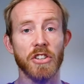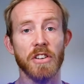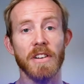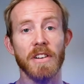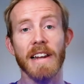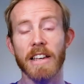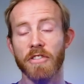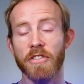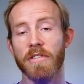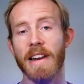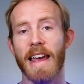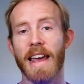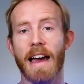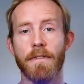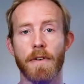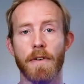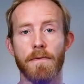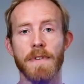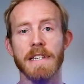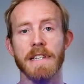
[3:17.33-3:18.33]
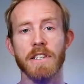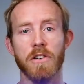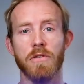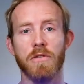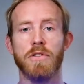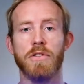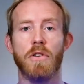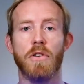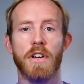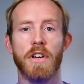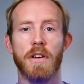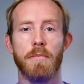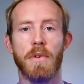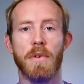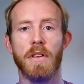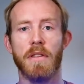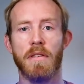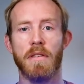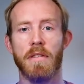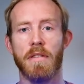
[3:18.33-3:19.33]
you literally have a physical
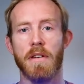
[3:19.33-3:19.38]
document